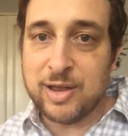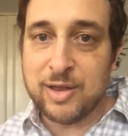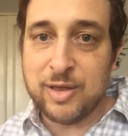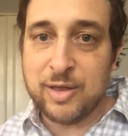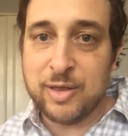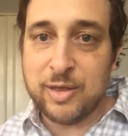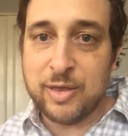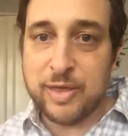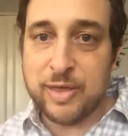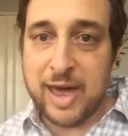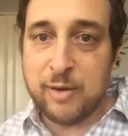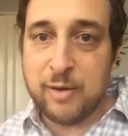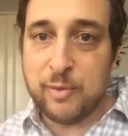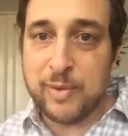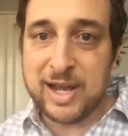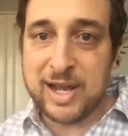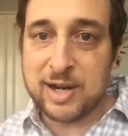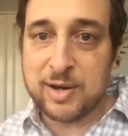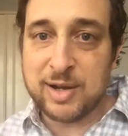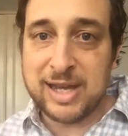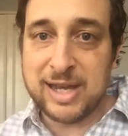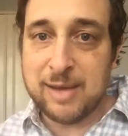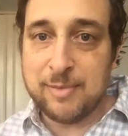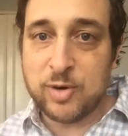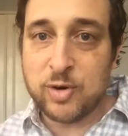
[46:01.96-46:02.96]
then we can
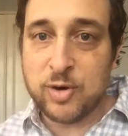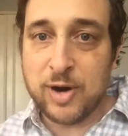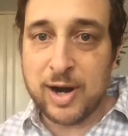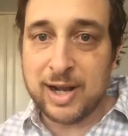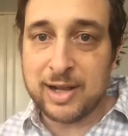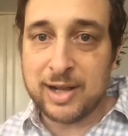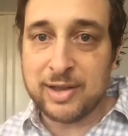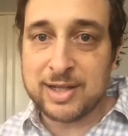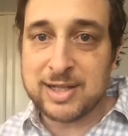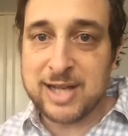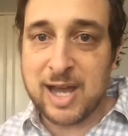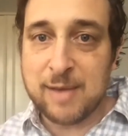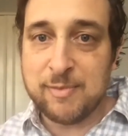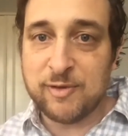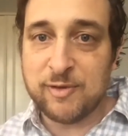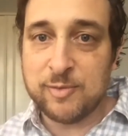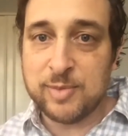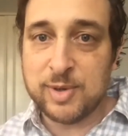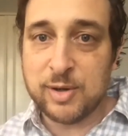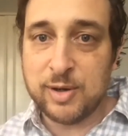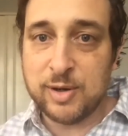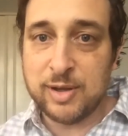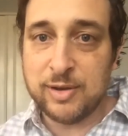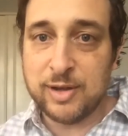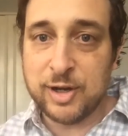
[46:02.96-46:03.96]
keep creating the type of
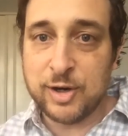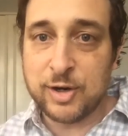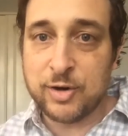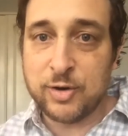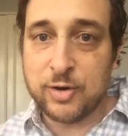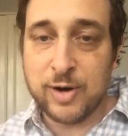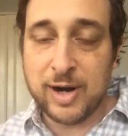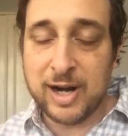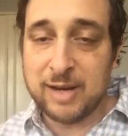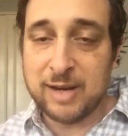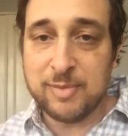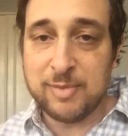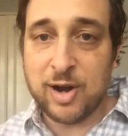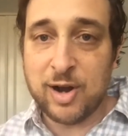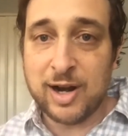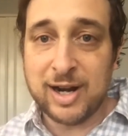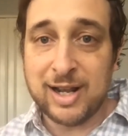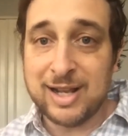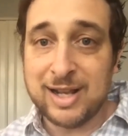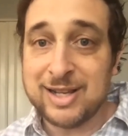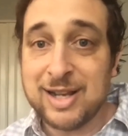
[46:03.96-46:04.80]
beauty that you're creating, but on